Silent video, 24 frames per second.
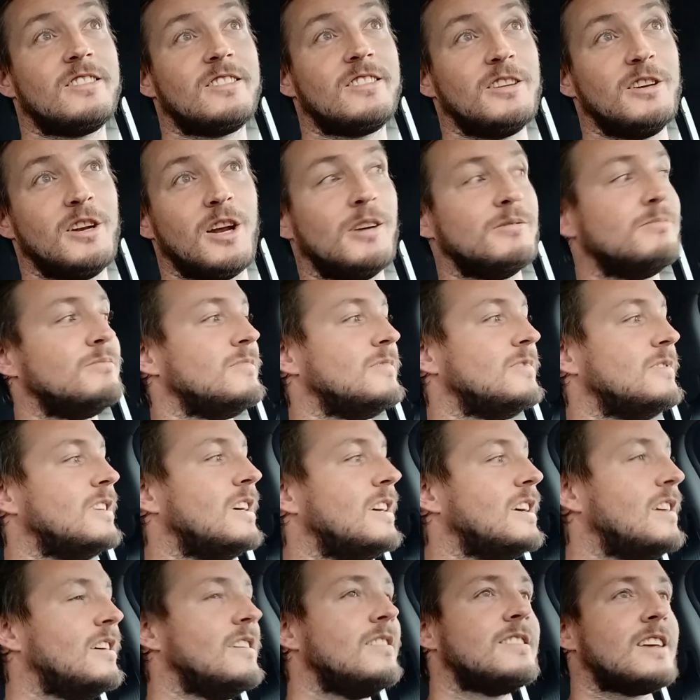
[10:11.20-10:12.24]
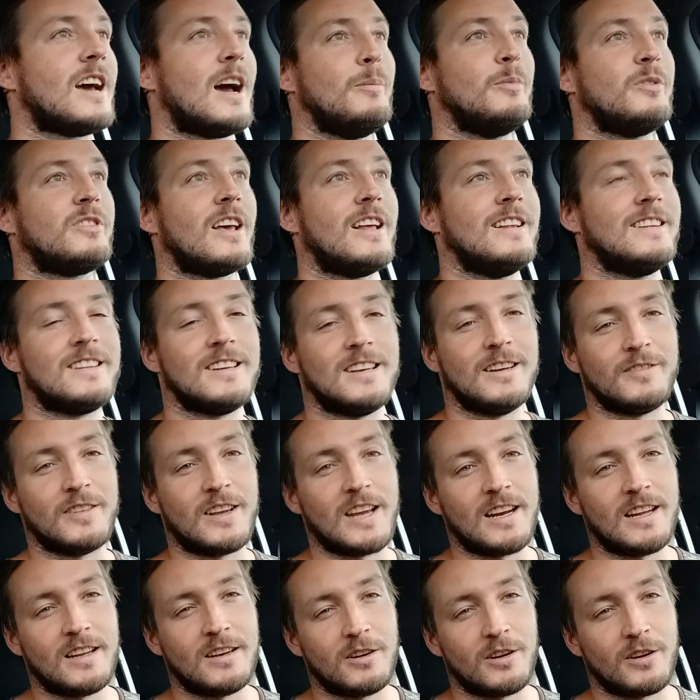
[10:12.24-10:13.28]
it's, time
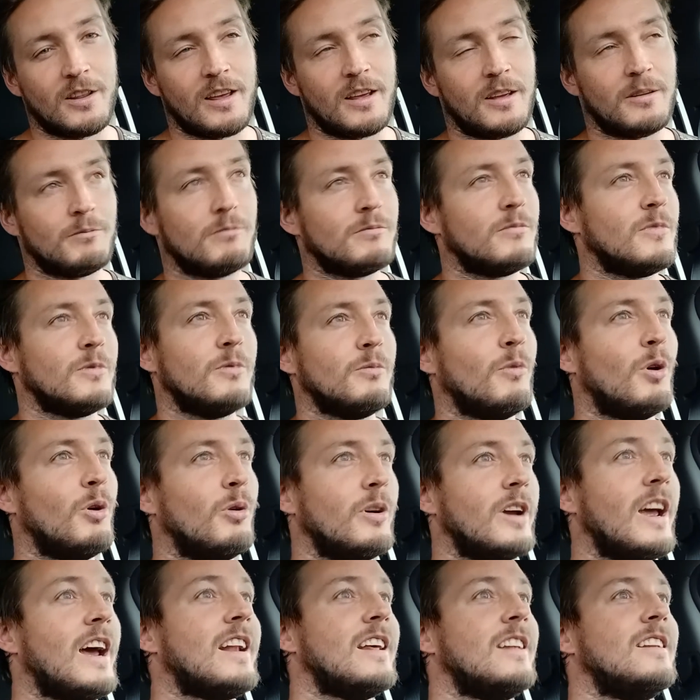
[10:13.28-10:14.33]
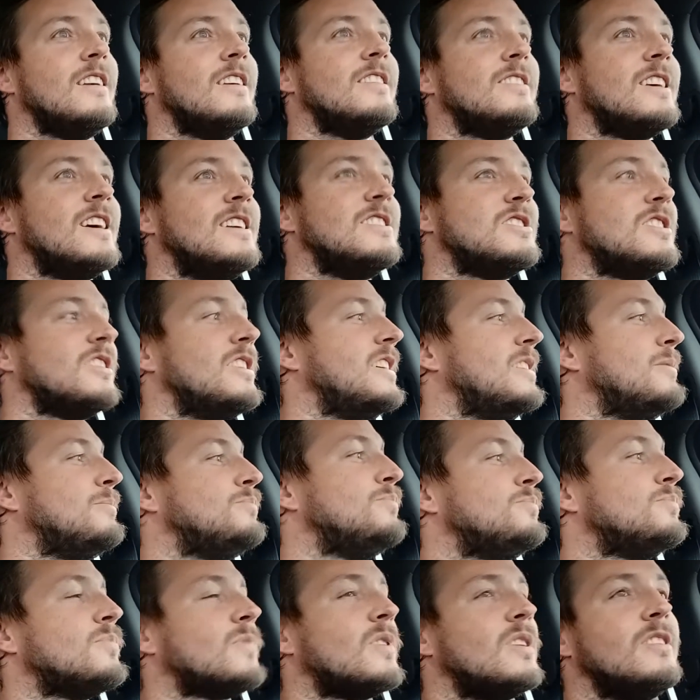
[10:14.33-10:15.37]
sensitive, get it or they won't get it,
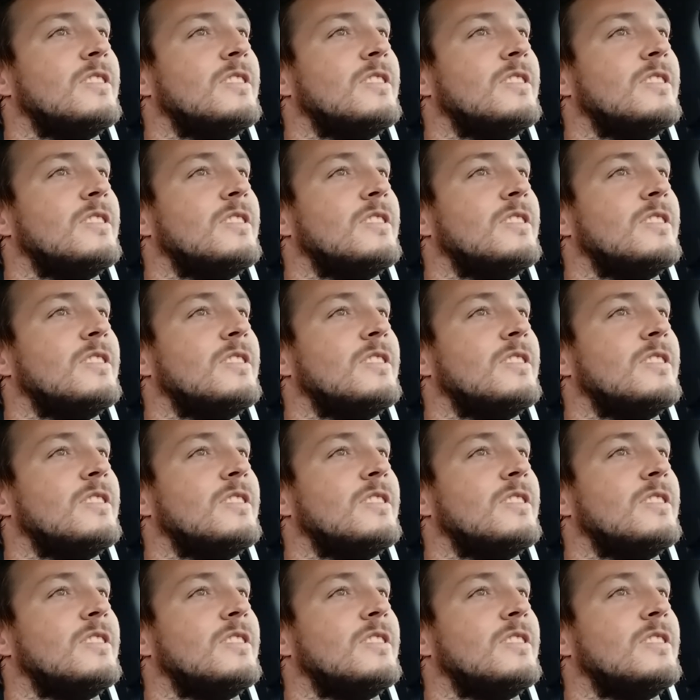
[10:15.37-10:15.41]
essentially.